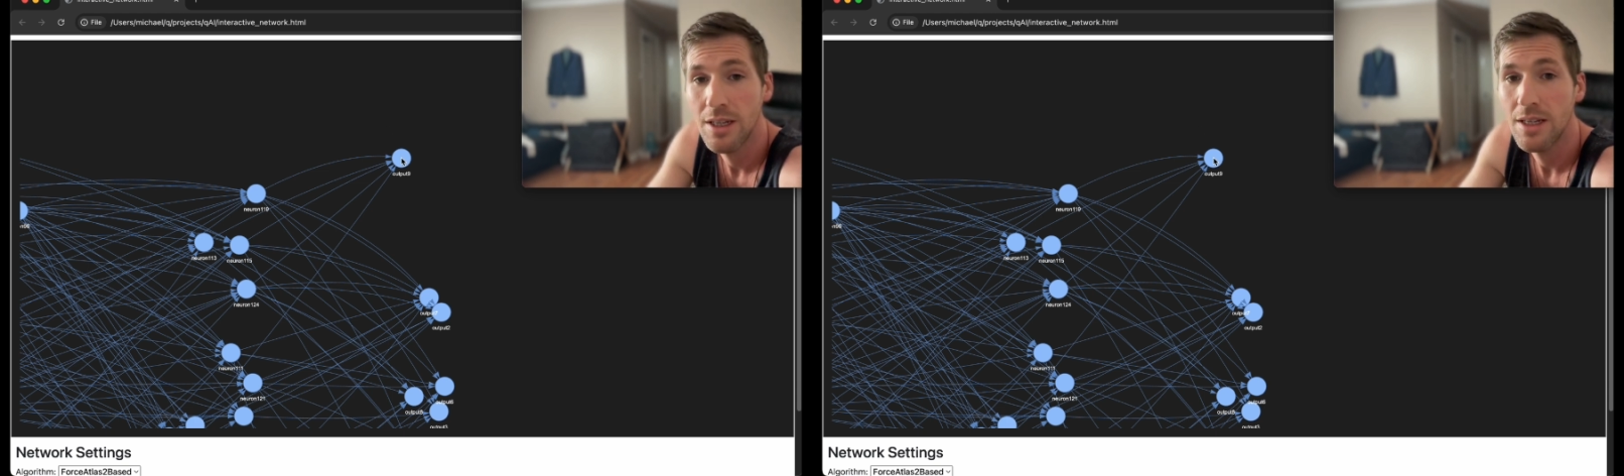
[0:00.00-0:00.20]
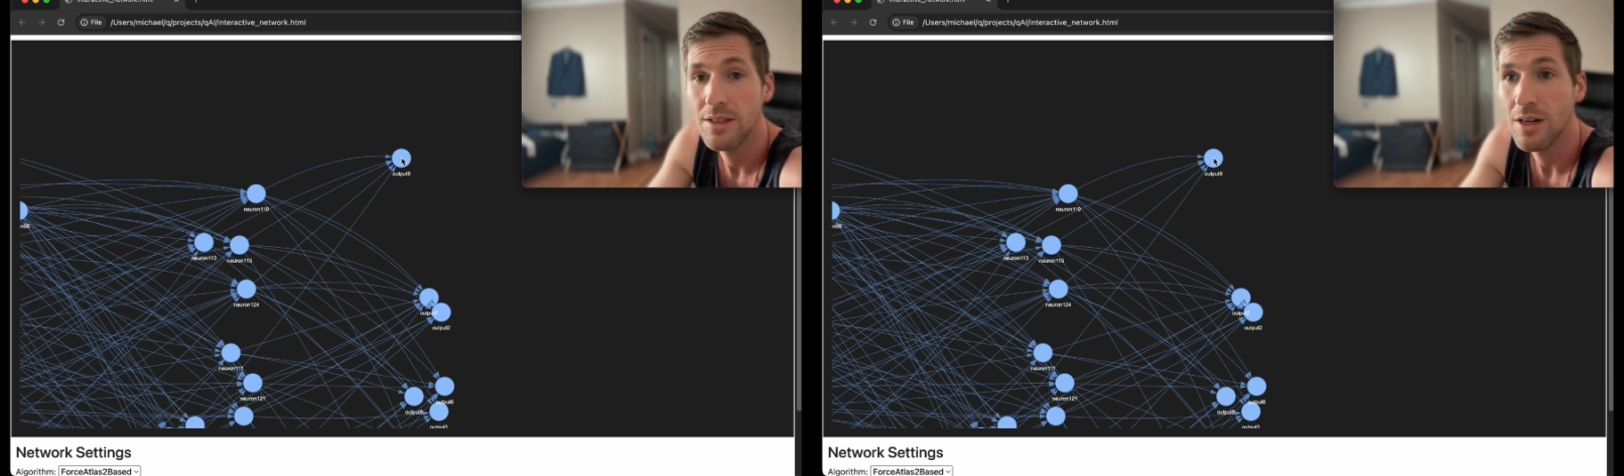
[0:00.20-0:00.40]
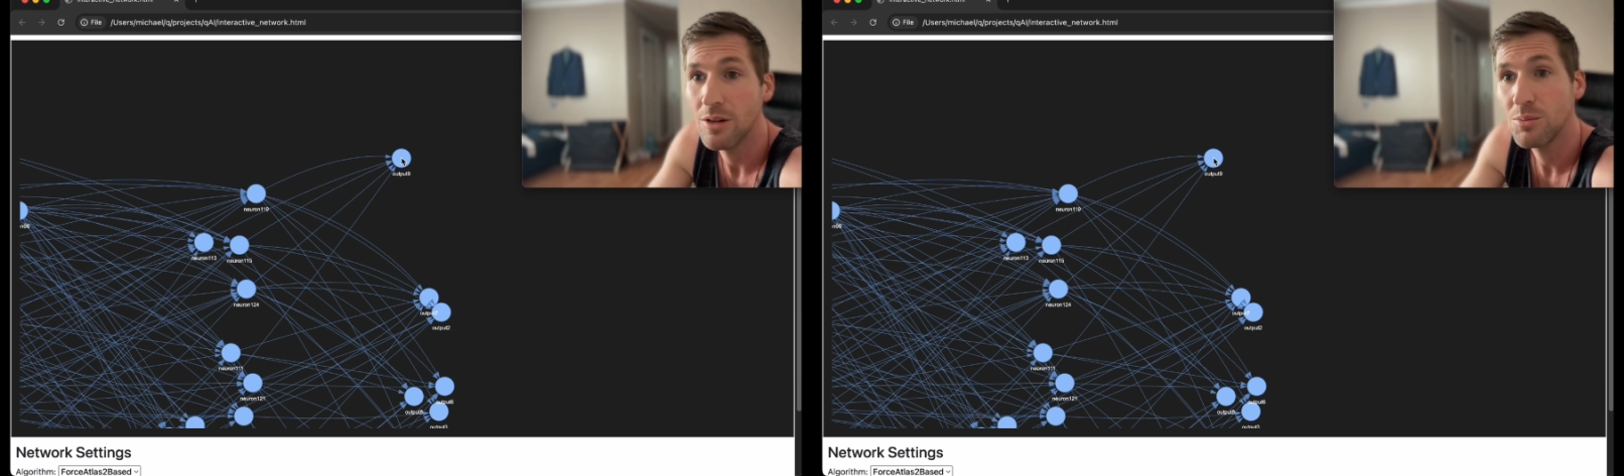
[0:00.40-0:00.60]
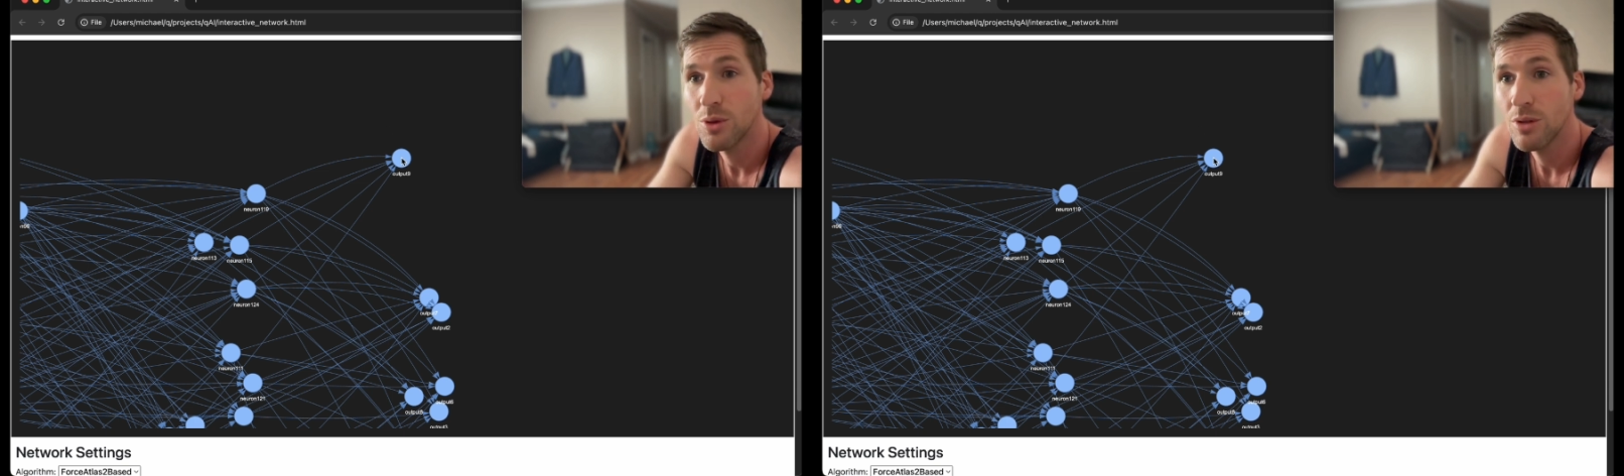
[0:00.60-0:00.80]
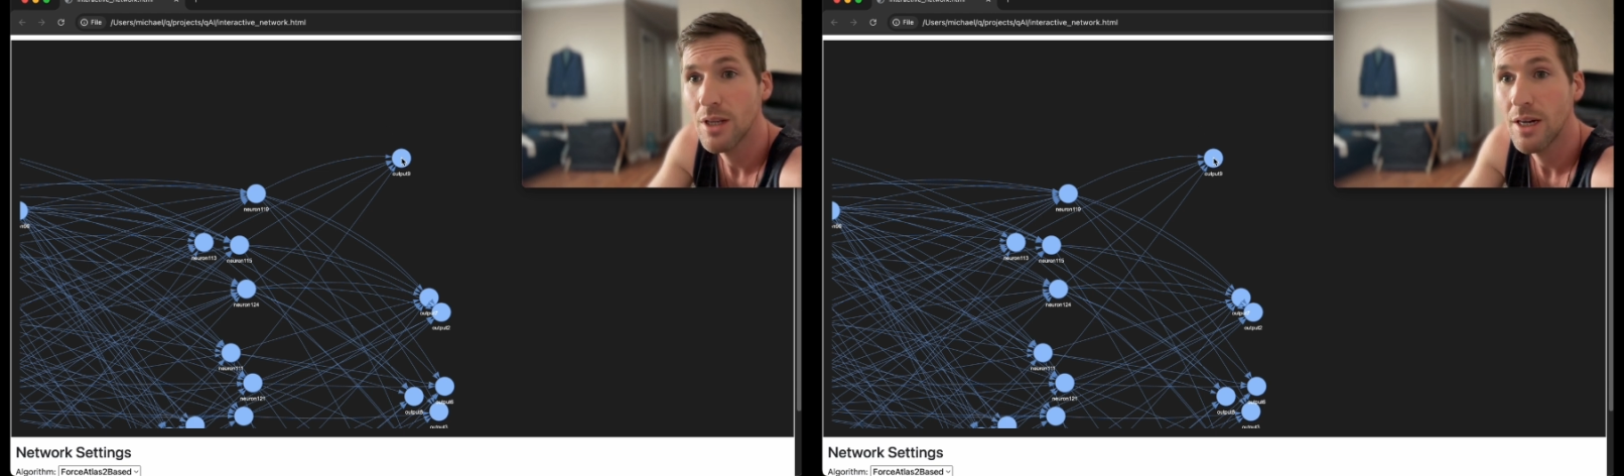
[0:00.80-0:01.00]
in the
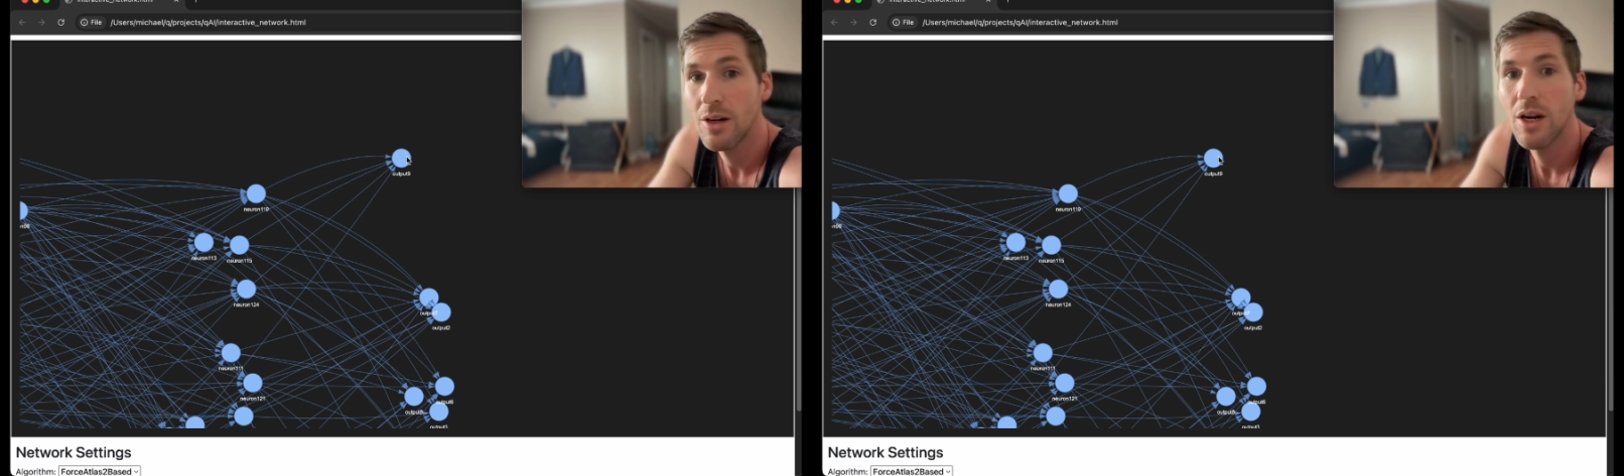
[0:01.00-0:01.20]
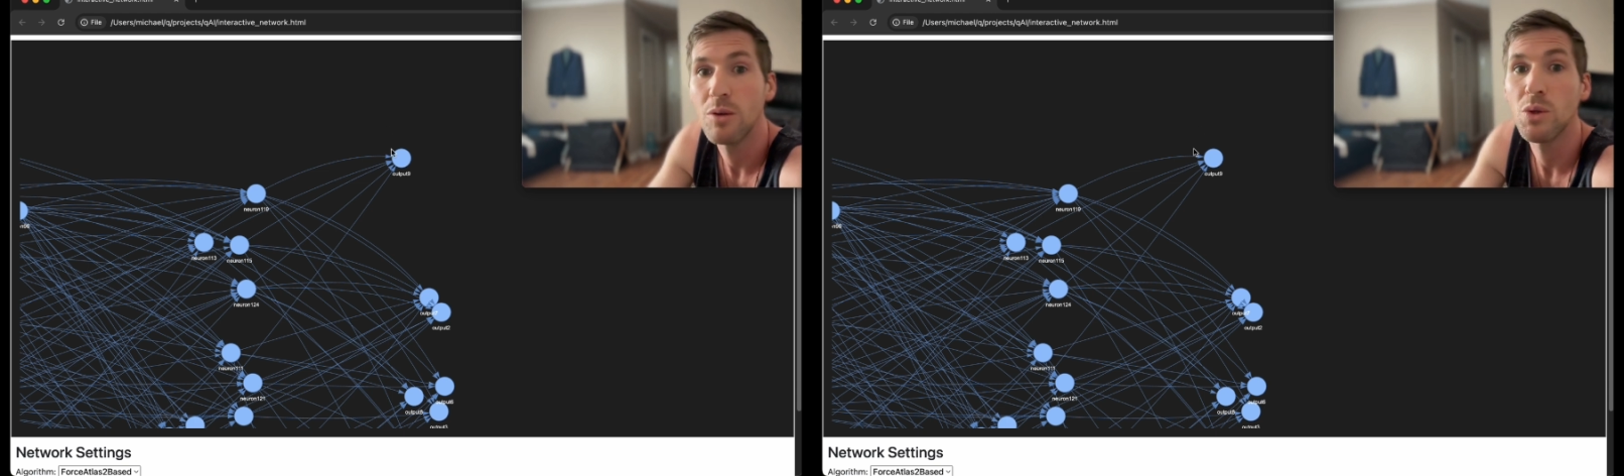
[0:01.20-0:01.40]
output layer, and